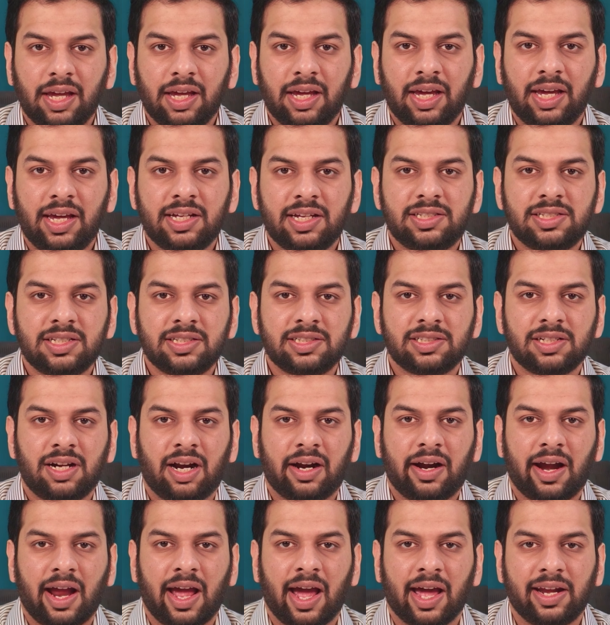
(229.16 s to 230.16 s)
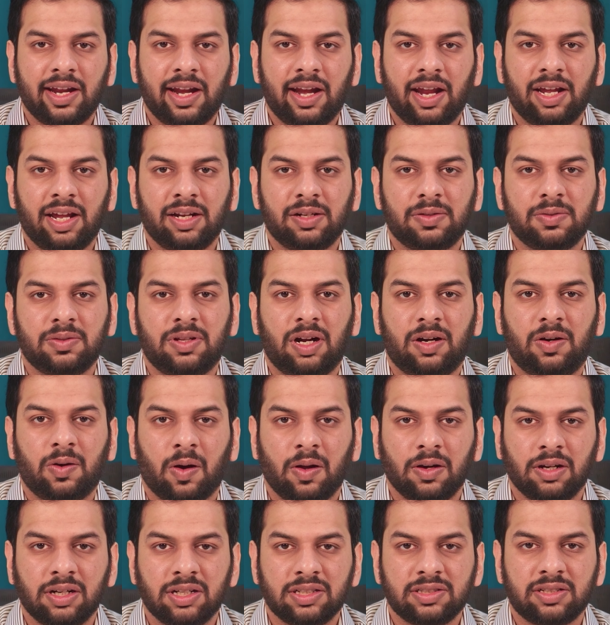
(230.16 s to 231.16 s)
Agents are added into the
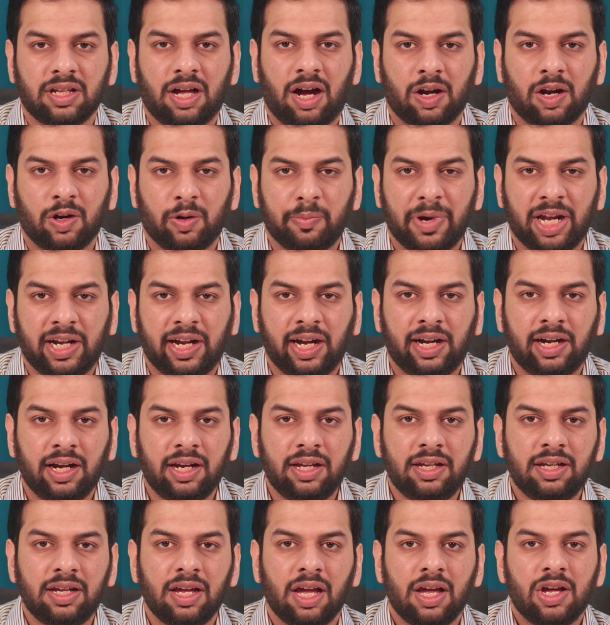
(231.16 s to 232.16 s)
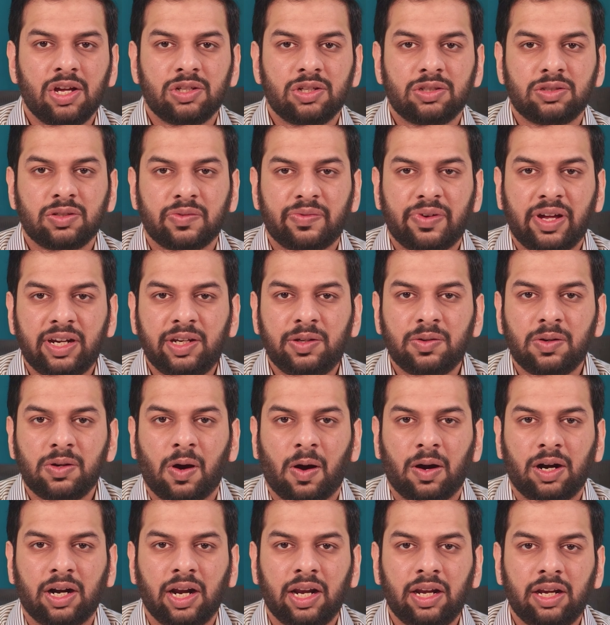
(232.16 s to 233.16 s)
call list automatically, so when you
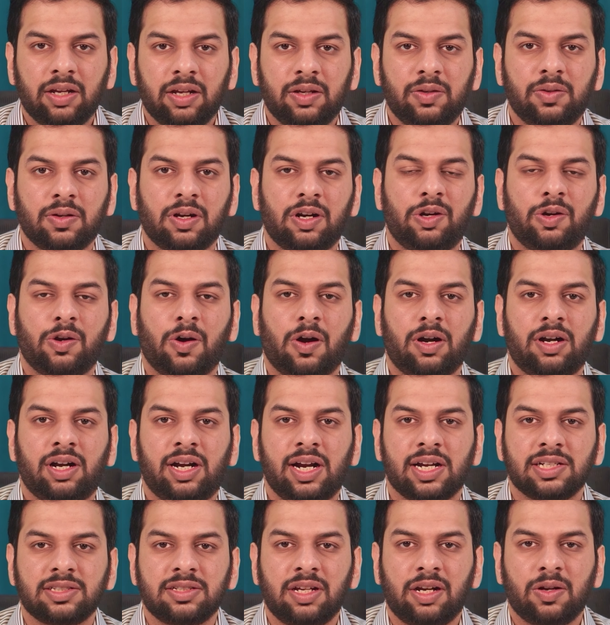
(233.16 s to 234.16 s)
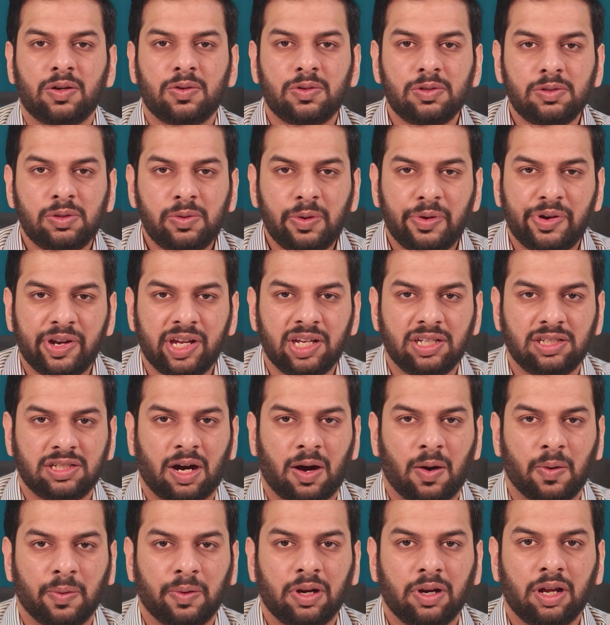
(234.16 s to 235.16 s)
log in, you are not guessing who to reach
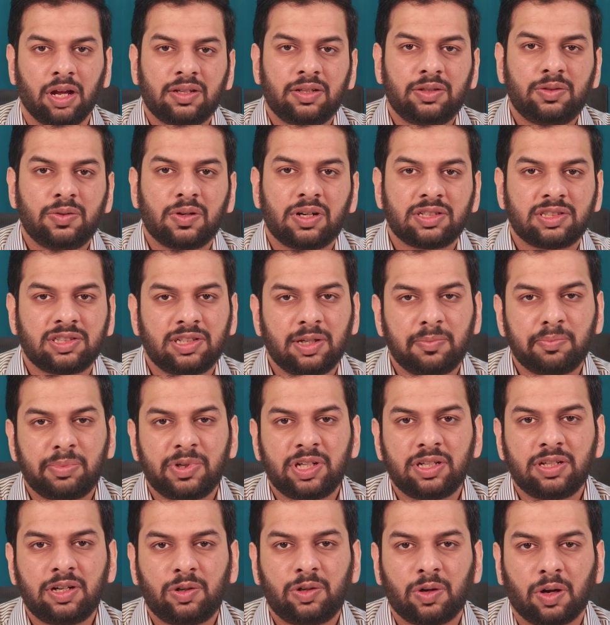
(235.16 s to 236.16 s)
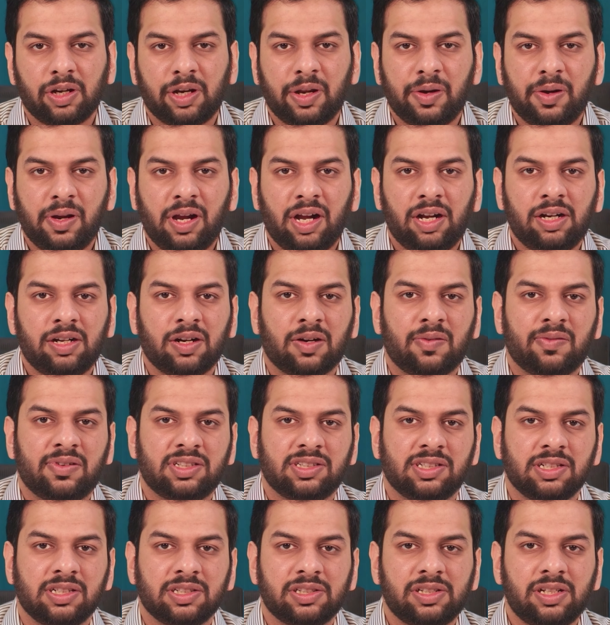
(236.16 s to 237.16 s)
out. You are simply continuing
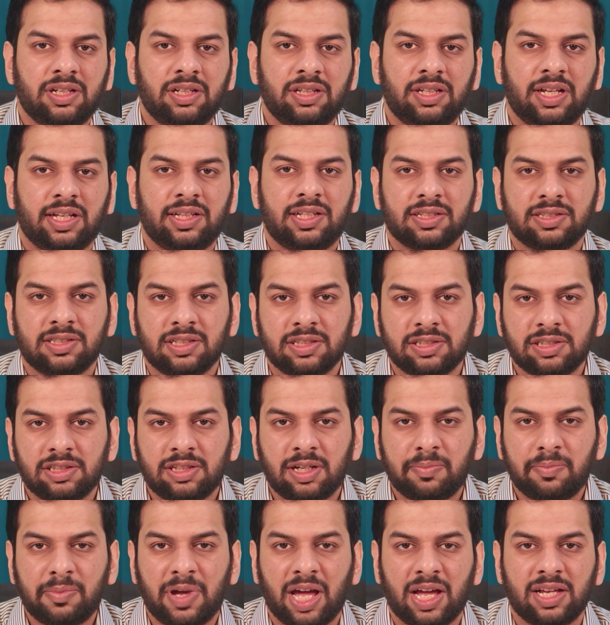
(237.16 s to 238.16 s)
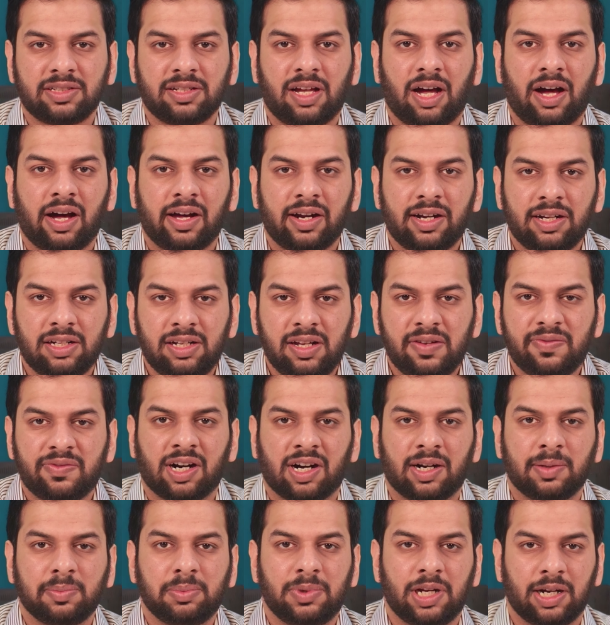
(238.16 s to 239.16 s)
conversation that the system has already
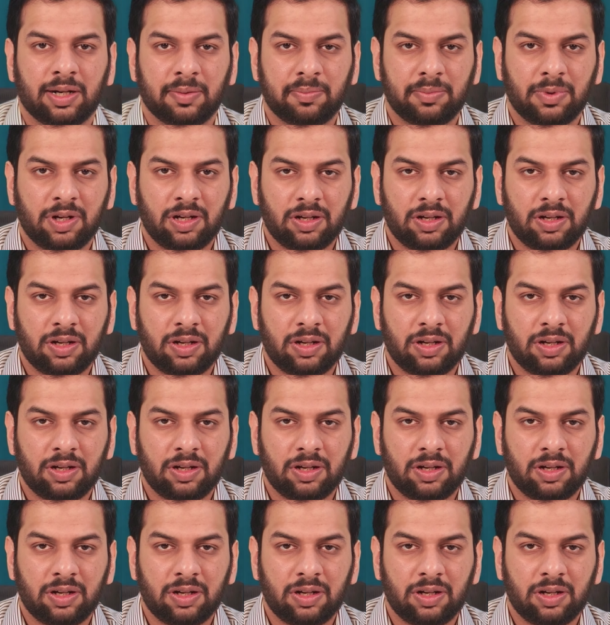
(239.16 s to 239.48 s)
warmed up.